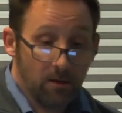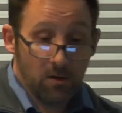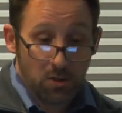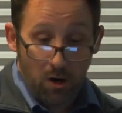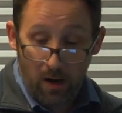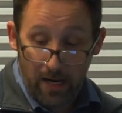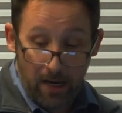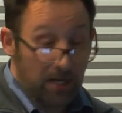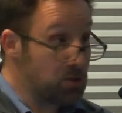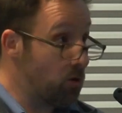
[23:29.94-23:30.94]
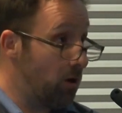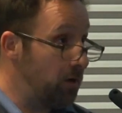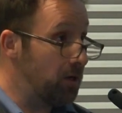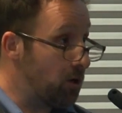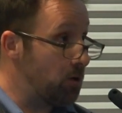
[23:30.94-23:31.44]
So I
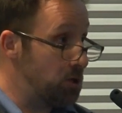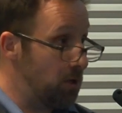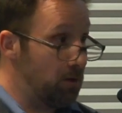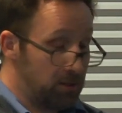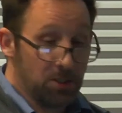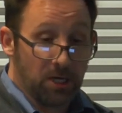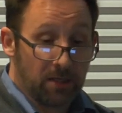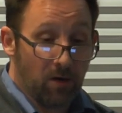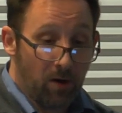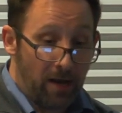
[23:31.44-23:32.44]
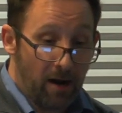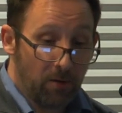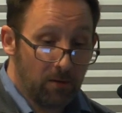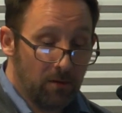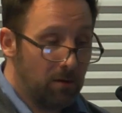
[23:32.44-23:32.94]
strongly encourage you to check that one
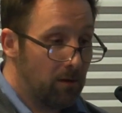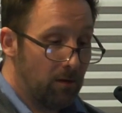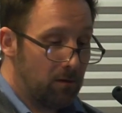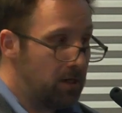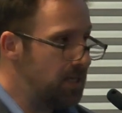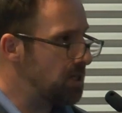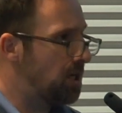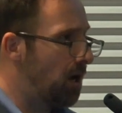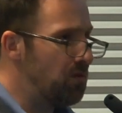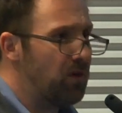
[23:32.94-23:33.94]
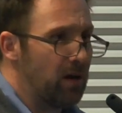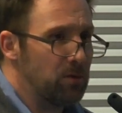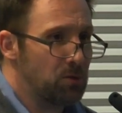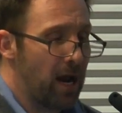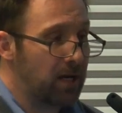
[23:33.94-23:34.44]
out. He has a gunfight
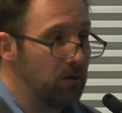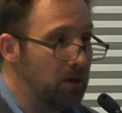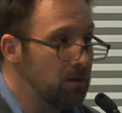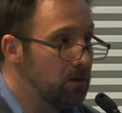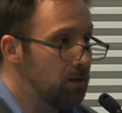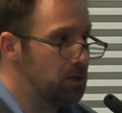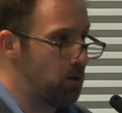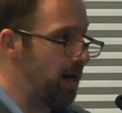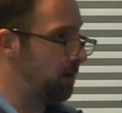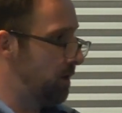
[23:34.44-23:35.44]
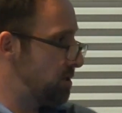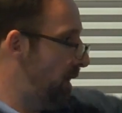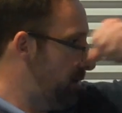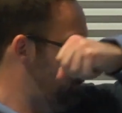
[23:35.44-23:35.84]
with Dracula, and Dracula is like